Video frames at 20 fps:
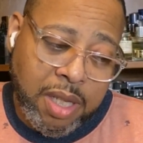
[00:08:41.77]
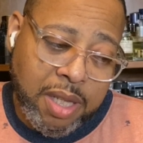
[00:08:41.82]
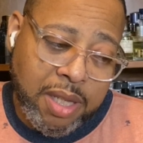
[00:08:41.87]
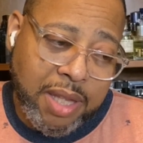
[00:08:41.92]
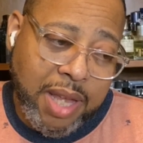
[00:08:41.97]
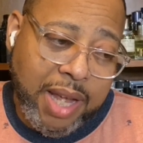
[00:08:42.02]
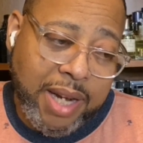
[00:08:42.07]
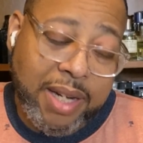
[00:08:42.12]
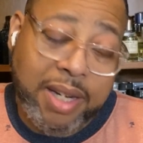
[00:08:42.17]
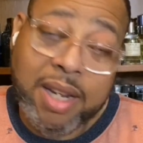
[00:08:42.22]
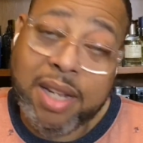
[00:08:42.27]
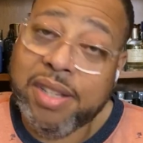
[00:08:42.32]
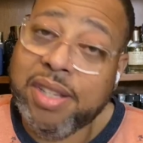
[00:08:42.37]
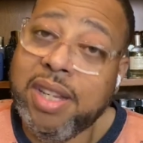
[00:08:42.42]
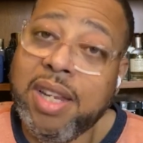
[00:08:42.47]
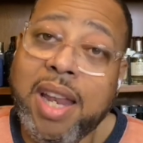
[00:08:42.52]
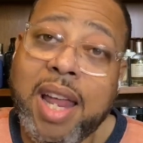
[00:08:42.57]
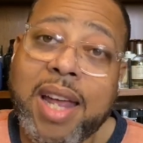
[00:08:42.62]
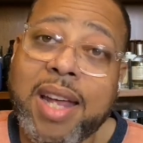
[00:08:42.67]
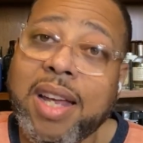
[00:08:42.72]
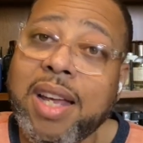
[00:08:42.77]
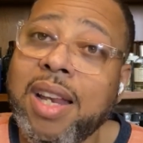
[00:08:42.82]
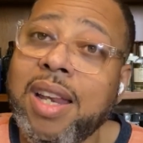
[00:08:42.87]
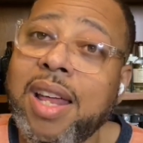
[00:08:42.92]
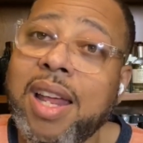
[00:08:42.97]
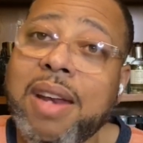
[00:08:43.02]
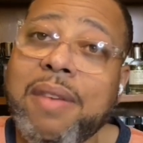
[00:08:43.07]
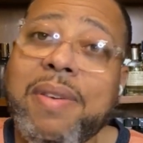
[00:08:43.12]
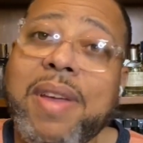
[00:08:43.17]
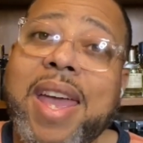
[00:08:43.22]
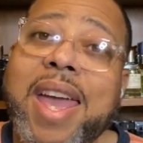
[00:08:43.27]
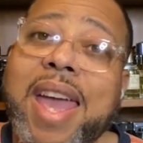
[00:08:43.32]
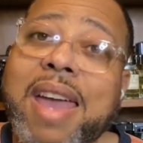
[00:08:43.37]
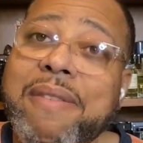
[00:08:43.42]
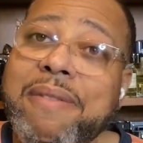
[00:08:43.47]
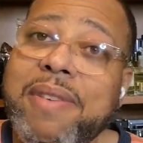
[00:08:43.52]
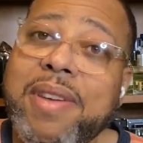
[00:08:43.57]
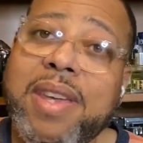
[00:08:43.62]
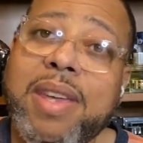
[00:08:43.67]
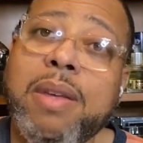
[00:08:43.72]
that doesn't like a lot of
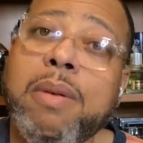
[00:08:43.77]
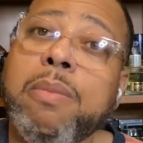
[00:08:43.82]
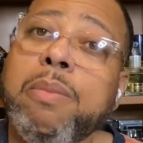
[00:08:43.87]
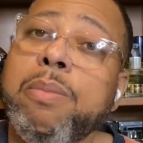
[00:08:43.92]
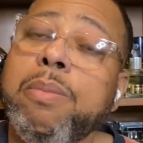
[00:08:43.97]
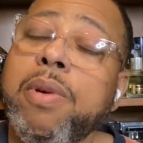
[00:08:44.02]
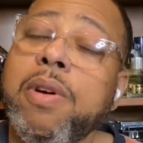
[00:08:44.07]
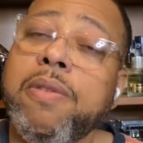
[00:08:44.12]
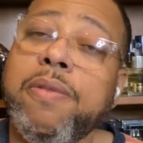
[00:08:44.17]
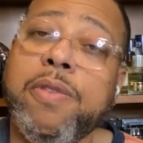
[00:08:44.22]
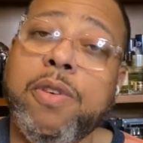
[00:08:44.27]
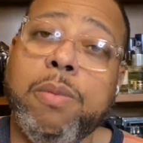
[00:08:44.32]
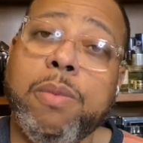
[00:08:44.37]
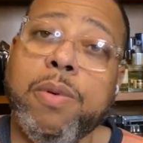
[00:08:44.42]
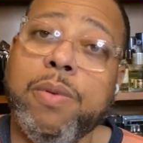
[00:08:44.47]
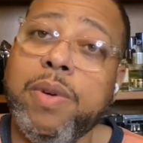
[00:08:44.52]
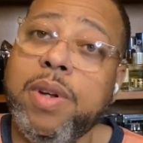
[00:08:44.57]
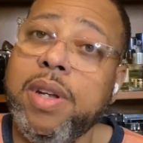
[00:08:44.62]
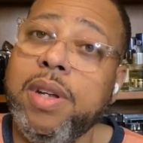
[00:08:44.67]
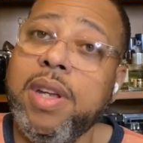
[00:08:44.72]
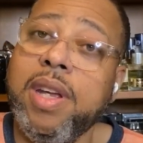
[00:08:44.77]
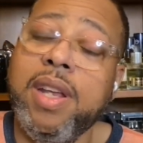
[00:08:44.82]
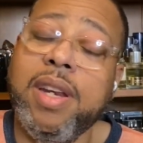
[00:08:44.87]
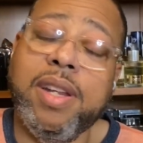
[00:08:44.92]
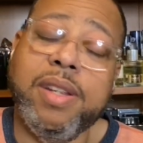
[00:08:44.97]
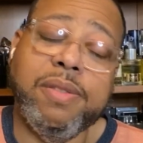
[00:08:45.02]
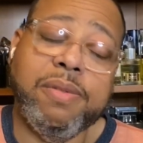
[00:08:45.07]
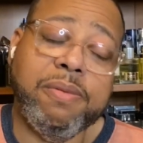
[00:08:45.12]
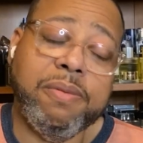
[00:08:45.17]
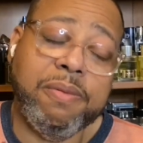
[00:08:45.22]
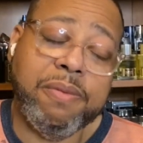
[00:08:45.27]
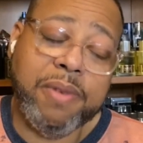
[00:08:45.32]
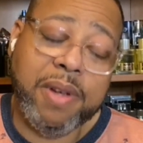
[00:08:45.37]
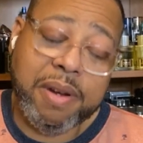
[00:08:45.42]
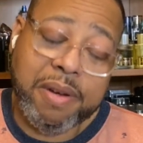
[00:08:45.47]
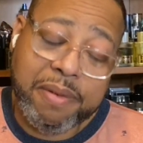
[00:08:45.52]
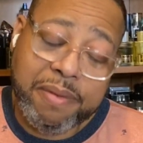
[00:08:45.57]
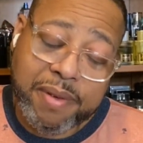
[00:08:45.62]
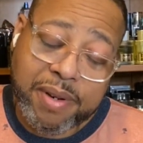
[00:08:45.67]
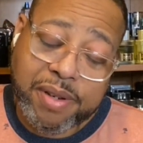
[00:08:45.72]
heavy perfumery. It is
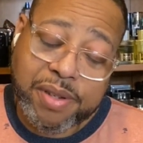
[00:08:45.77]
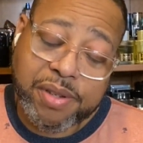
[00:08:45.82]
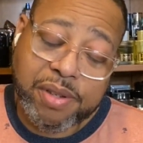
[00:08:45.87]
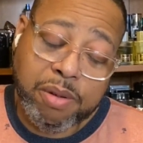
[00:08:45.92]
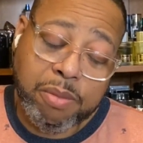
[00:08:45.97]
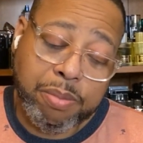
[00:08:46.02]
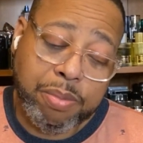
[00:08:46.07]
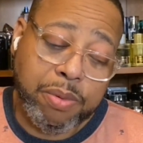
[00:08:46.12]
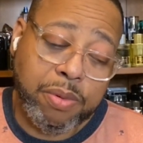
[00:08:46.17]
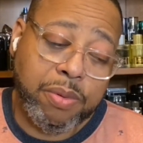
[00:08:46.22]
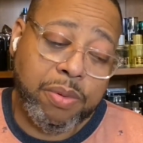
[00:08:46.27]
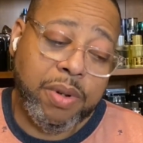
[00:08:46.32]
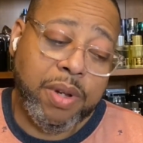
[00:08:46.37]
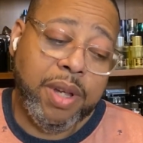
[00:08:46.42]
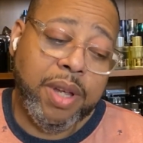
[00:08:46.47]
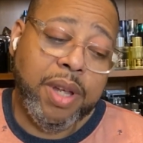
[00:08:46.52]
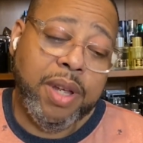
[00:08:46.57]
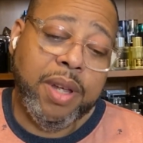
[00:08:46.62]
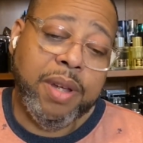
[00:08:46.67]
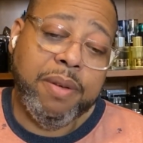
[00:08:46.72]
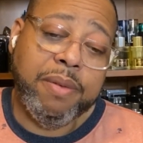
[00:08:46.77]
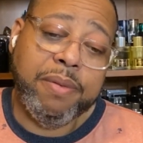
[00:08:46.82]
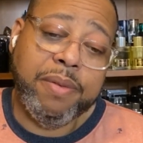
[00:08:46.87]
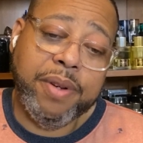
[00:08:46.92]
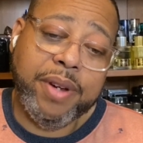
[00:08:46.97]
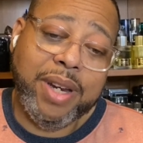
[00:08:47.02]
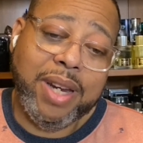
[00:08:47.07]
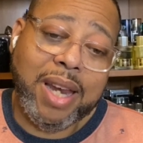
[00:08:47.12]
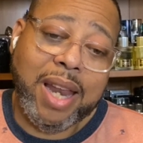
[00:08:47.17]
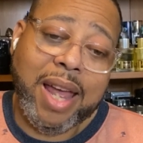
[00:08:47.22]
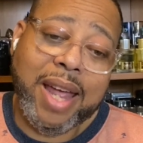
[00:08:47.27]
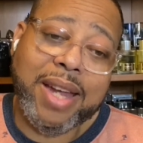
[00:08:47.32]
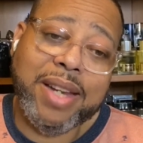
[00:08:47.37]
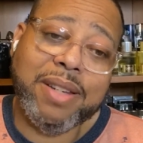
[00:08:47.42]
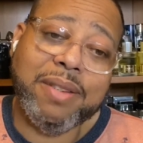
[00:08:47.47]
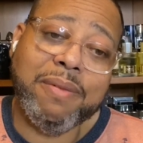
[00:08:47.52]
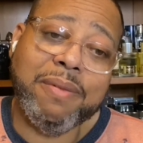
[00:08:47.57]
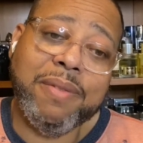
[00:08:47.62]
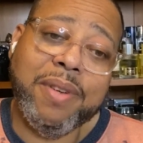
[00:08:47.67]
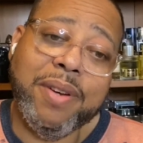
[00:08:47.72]
very, very simple, very light,
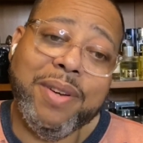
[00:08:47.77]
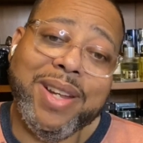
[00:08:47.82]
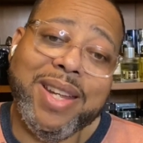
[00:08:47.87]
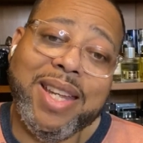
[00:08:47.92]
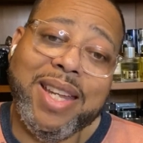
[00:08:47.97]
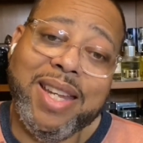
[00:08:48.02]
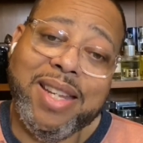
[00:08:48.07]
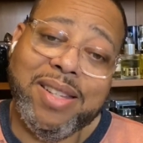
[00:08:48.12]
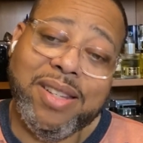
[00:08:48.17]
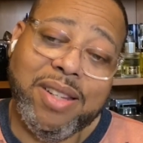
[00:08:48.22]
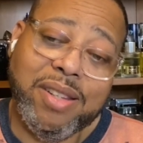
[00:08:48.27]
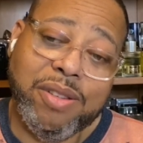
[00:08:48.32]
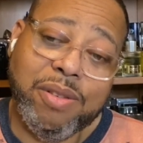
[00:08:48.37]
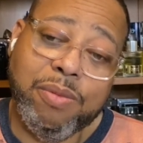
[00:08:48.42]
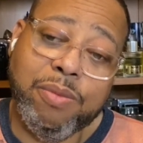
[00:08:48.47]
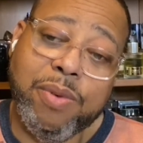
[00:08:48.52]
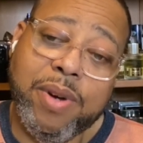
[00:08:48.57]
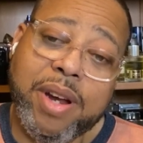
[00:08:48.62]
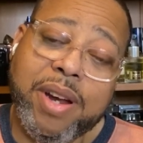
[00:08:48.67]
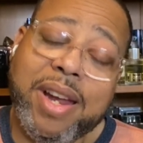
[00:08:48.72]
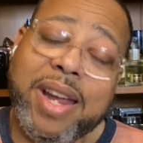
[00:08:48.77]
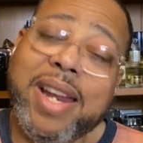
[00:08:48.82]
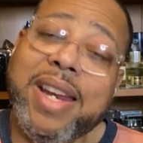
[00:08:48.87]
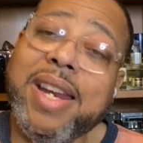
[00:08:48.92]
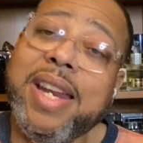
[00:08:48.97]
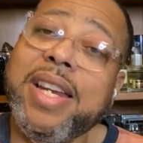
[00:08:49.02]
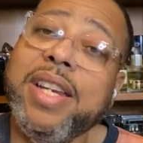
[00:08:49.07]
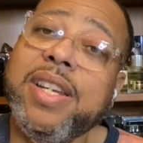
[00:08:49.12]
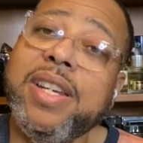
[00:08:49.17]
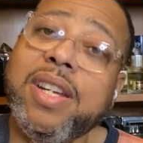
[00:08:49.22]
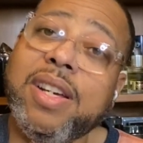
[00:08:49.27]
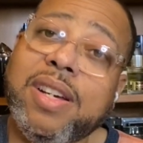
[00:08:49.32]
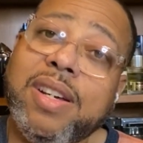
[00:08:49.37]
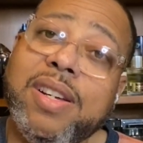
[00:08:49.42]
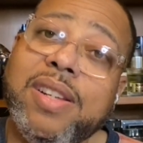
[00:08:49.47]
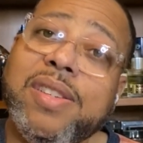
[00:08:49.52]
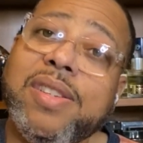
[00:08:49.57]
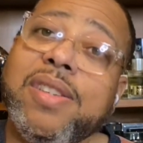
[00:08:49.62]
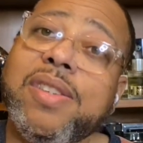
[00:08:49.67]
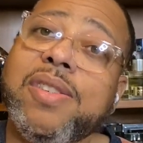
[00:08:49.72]
very easy to wear, and it
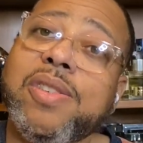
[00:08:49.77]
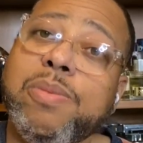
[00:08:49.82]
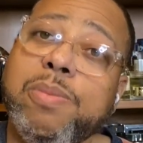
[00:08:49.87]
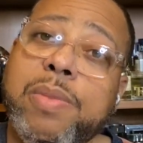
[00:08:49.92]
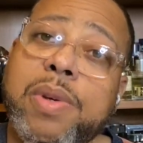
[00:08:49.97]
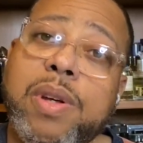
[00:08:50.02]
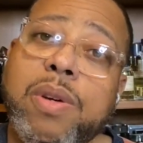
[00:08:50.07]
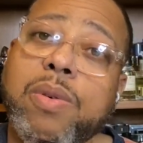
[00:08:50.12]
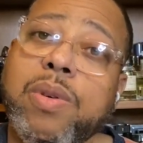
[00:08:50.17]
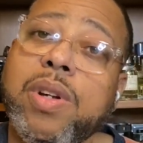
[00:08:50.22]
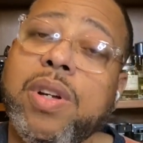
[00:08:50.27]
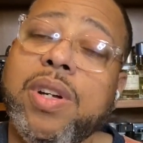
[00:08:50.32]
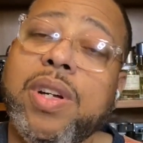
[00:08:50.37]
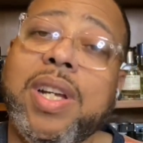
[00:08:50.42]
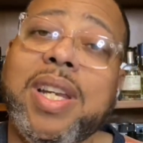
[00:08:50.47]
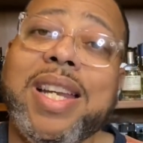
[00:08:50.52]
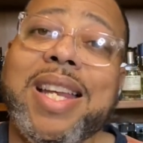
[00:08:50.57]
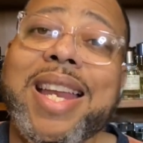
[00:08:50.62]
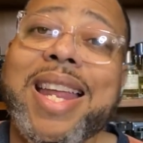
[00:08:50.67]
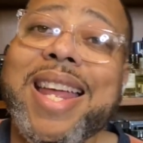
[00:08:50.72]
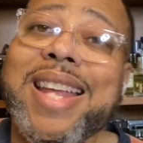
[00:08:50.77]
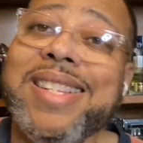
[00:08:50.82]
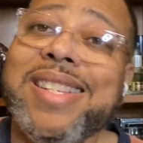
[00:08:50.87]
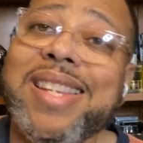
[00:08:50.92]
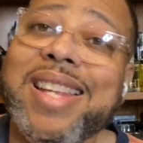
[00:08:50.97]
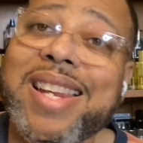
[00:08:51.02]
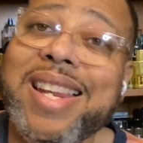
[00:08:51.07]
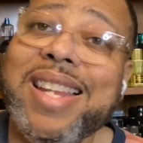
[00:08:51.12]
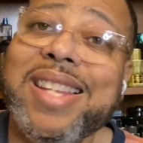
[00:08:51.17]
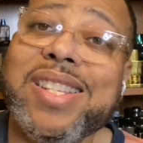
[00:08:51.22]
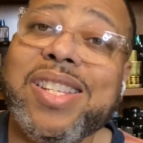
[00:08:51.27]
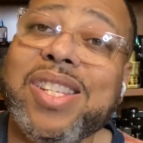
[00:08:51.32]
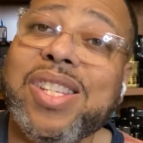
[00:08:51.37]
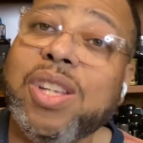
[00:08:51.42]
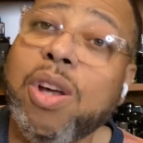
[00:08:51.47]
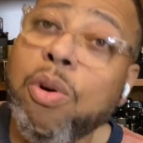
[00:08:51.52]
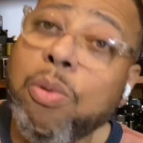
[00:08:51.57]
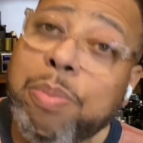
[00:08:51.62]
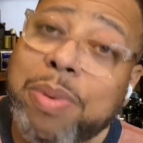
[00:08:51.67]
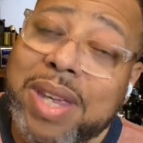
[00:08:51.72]
does smell good. Is it
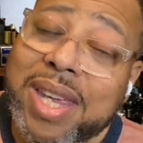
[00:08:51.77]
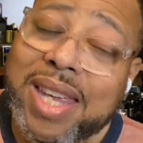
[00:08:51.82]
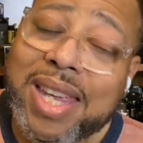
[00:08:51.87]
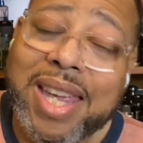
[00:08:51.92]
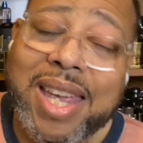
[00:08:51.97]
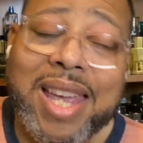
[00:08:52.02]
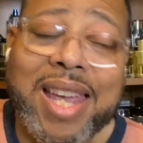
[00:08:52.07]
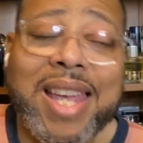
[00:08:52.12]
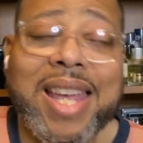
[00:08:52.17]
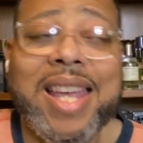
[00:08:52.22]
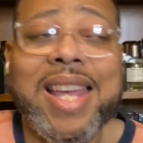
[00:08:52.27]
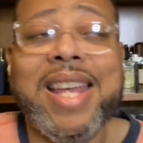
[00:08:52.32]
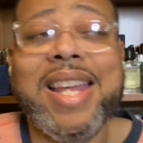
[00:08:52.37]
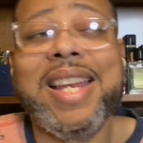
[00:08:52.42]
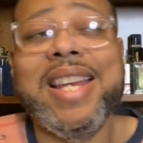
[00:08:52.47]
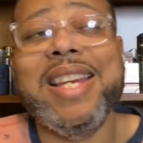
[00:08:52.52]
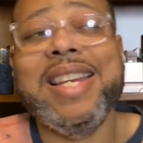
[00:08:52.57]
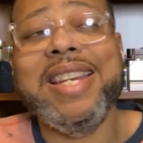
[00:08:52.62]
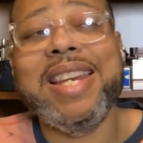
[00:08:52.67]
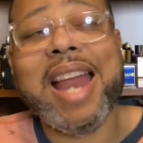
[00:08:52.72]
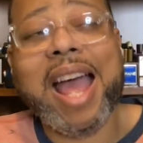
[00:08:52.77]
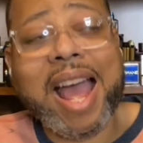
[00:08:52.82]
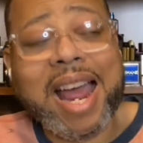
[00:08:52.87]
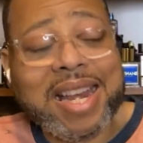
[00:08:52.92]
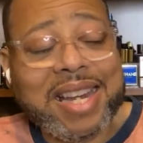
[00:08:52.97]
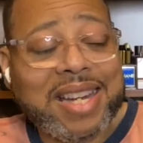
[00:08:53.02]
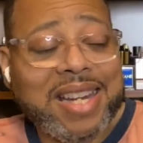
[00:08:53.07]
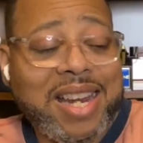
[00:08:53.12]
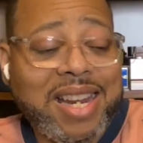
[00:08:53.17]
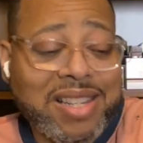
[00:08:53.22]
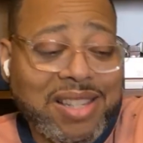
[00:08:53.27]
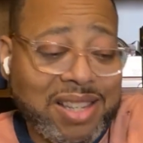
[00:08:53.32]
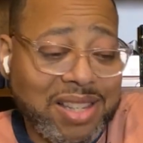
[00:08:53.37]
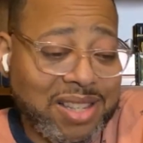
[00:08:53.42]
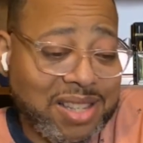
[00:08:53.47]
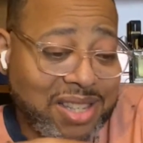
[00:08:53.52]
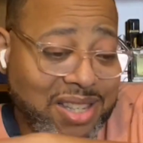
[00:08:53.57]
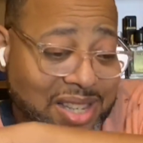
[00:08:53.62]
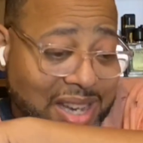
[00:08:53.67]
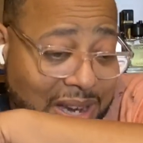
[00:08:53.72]
soapy? Not
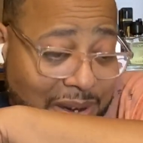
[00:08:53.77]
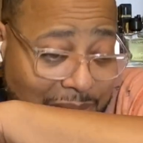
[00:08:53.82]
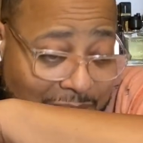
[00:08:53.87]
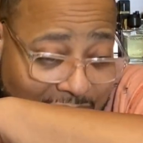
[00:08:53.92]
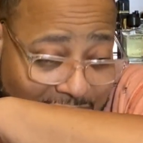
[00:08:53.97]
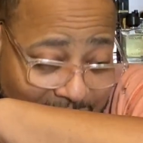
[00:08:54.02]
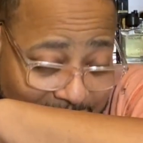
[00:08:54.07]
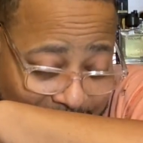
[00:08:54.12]
necessarily.